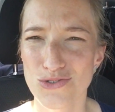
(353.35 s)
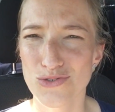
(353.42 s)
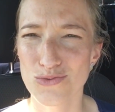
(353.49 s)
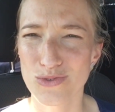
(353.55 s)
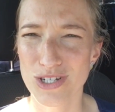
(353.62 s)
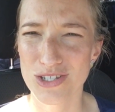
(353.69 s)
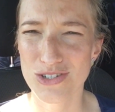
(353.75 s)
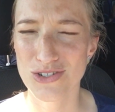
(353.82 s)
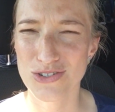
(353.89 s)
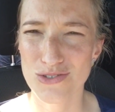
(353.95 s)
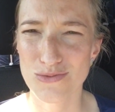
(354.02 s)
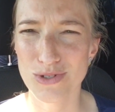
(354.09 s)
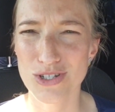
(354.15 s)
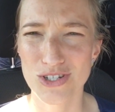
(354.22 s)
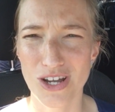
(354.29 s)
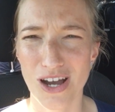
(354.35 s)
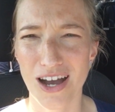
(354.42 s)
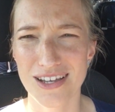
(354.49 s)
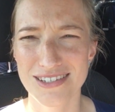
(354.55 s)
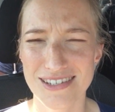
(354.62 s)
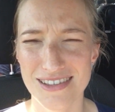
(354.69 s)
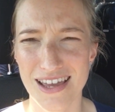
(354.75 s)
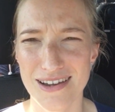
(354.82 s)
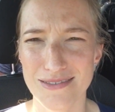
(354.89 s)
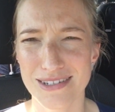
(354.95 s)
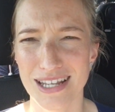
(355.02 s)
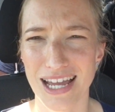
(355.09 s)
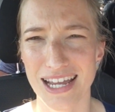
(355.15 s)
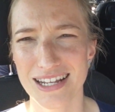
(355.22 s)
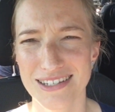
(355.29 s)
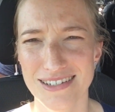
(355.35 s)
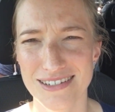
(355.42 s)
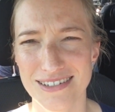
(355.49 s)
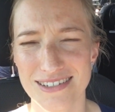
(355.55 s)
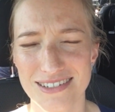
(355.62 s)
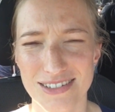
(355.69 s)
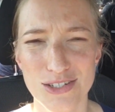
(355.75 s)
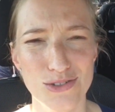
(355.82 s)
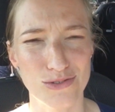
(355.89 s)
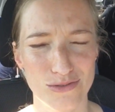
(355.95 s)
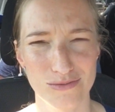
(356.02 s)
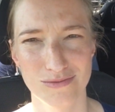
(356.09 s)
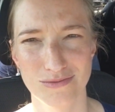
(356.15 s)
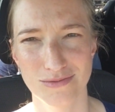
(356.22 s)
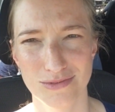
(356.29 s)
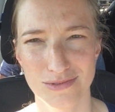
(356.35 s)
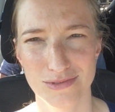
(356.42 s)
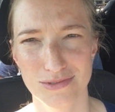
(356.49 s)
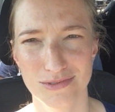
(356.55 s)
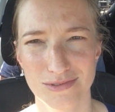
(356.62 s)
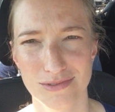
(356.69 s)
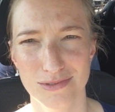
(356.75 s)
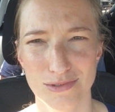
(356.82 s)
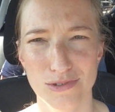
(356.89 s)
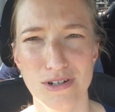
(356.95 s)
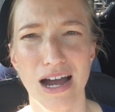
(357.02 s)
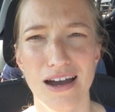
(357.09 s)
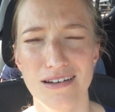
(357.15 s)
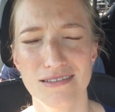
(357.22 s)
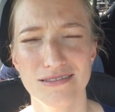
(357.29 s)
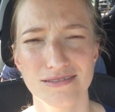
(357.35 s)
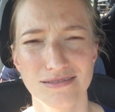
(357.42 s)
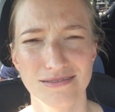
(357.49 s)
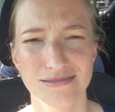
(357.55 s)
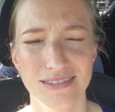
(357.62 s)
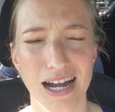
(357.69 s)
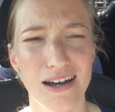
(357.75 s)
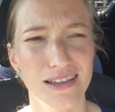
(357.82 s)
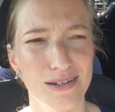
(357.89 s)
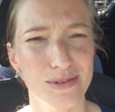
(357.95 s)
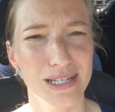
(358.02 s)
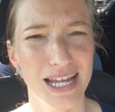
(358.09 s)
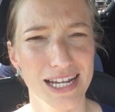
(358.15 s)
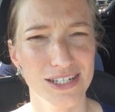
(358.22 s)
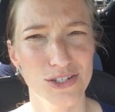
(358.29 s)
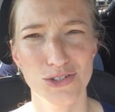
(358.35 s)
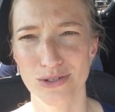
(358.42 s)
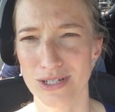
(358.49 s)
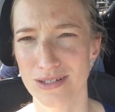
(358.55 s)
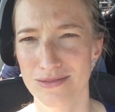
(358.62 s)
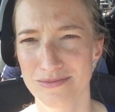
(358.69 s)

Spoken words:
which task they would like to do, or how they would like to do it.